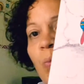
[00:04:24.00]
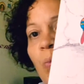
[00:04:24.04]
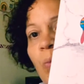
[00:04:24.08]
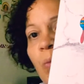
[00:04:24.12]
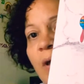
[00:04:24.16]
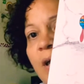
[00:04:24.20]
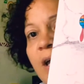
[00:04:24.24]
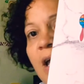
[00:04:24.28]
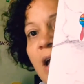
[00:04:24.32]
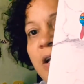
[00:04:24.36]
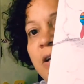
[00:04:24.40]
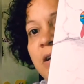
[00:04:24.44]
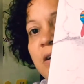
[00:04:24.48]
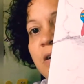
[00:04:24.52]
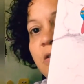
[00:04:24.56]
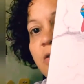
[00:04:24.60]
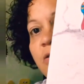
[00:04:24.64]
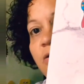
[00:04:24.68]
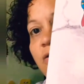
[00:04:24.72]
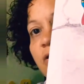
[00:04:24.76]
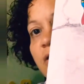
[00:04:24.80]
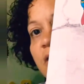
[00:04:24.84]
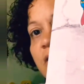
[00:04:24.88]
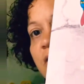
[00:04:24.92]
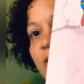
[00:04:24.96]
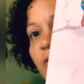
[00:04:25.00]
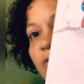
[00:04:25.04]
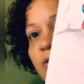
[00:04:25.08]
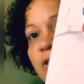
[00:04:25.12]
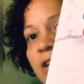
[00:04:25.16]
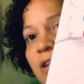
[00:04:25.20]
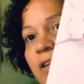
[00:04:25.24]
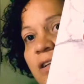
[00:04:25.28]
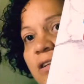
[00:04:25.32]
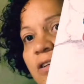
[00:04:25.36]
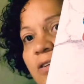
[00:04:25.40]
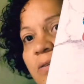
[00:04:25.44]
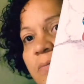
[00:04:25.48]
Again, just tilt
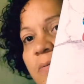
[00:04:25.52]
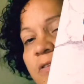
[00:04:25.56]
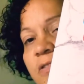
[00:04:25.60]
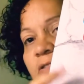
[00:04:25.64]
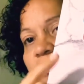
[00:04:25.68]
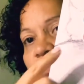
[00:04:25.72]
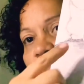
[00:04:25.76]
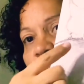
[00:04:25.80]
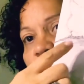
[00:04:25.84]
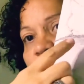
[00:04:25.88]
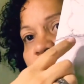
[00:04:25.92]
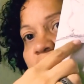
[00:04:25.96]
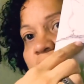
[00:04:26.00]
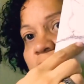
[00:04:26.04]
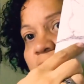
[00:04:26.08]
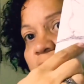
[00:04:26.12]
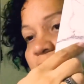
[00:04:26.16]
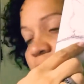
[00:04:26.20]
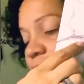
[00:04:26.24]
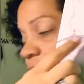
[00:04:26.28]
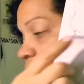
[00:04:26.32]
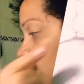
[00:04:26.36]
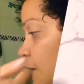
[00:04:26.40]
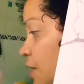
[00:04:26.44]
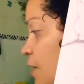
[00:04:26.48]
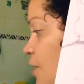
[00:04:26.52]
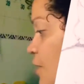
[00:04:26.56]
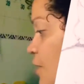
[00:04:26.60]
it a little bit so you don't see the thing.